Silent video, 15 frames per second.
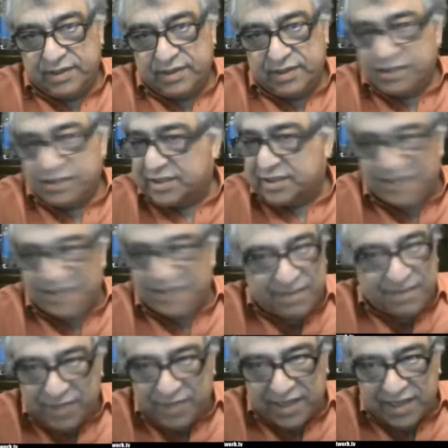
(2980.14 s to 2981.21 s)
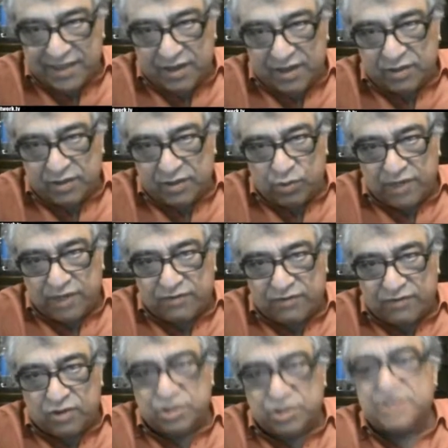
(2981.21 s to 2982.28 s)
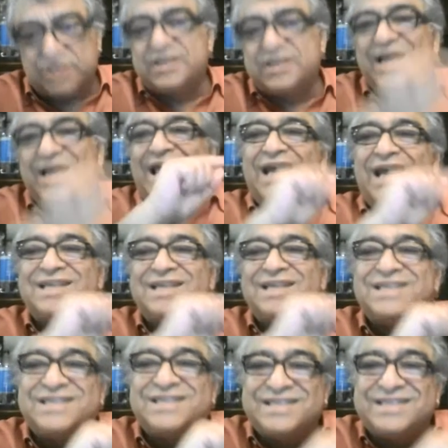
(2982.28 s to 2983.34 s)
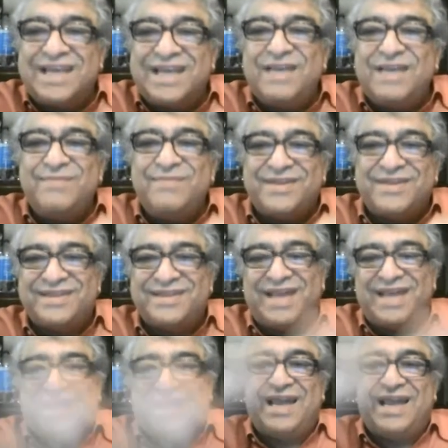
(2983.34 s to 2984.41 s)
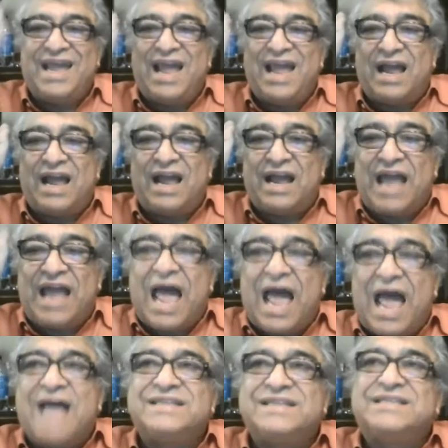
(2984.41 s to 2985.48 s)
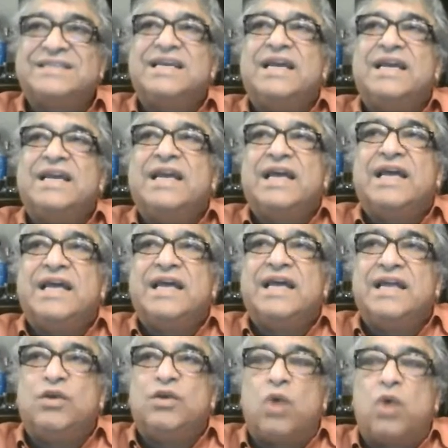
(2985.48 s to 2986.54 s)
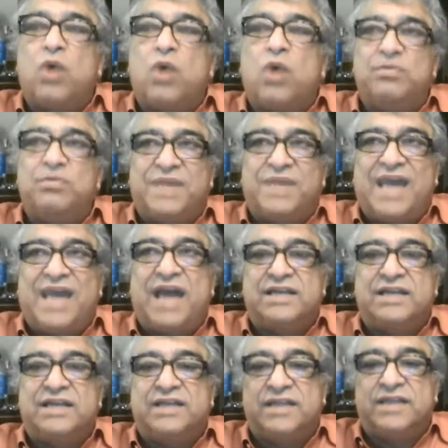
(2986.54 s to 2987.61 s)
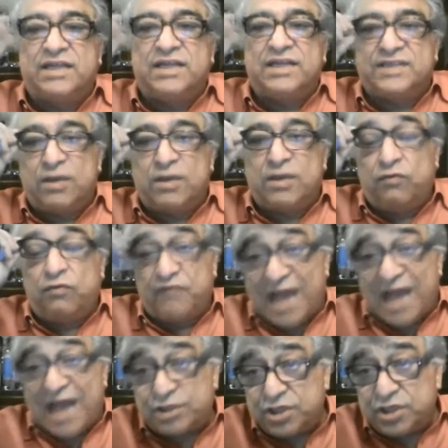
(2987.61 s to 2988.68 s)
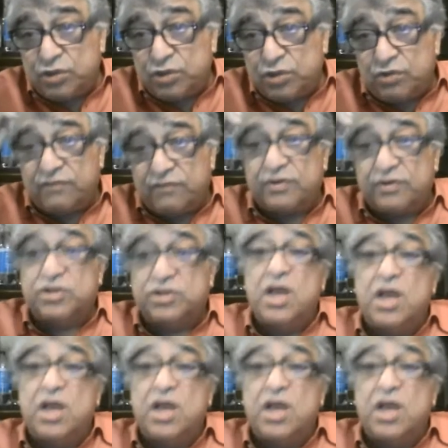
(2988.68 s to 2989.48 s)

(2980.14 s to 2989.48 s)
is the same thing on the wheel of consciousness. And it's the same thing as quantum mechanics that they say flashing universe